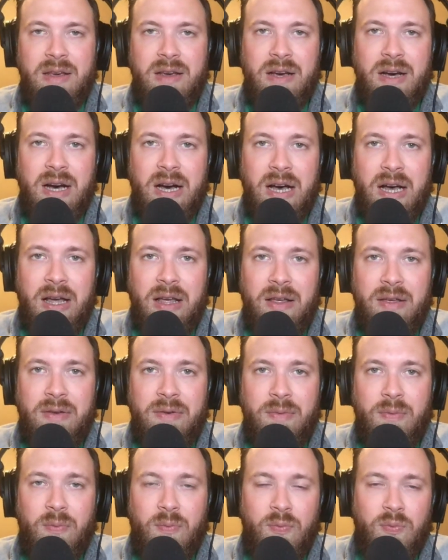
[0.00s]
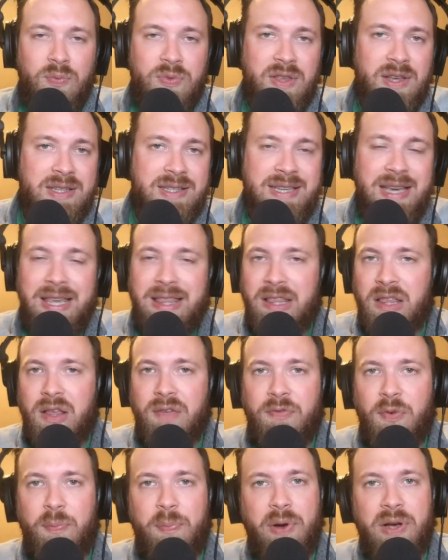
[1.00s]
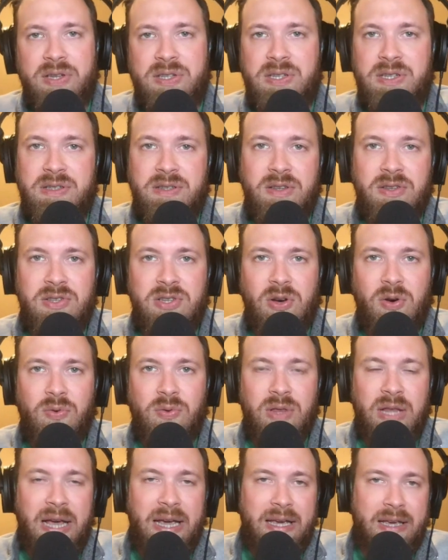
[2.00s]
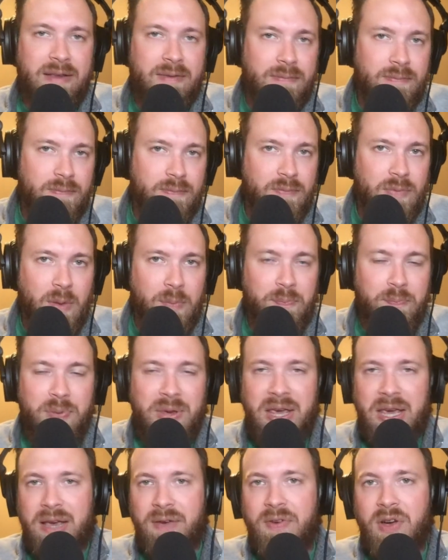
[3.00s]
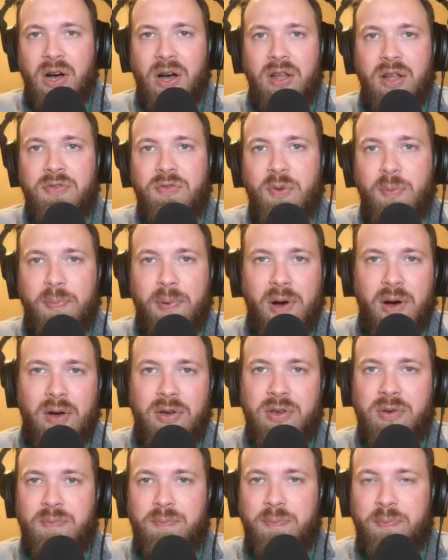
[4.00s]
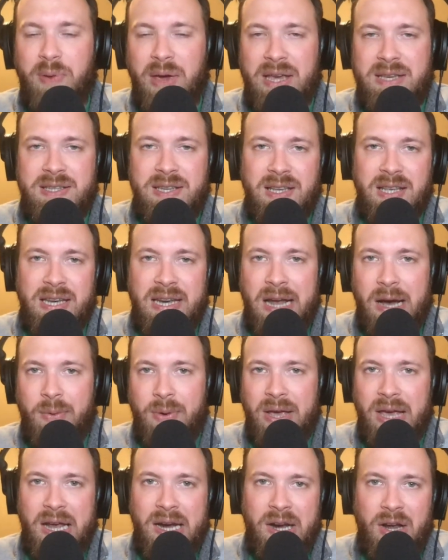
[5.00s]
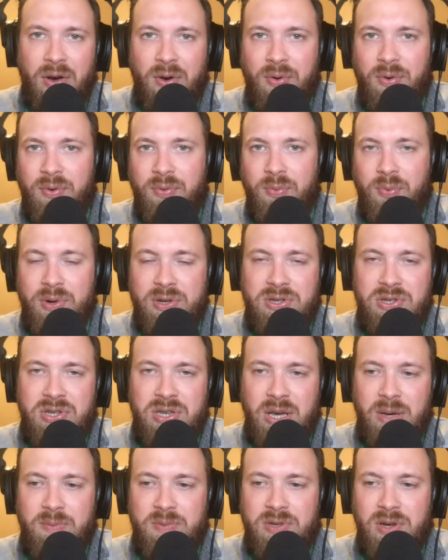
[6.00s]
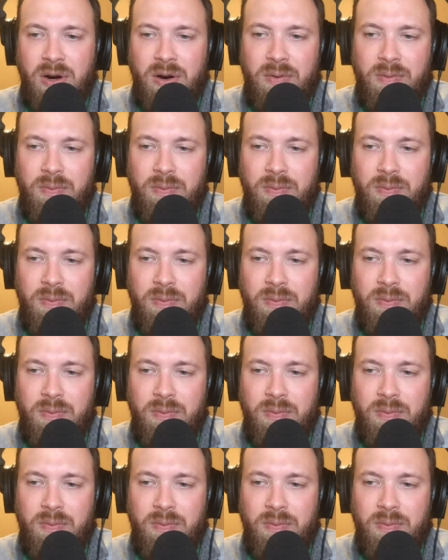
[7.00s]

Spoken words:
The teeth of the football season. So, like, the peak of college football, you basically, now we kind of know which teams are